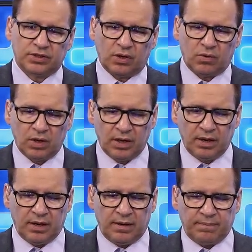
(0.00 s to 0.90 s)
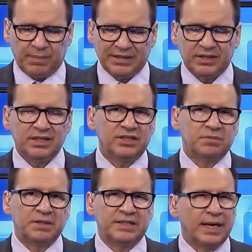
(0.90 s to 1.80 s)
So basically, he's
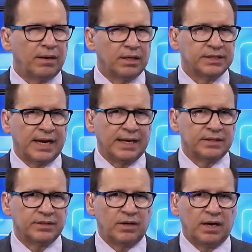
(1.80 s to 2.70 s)
just been sitting on his hands.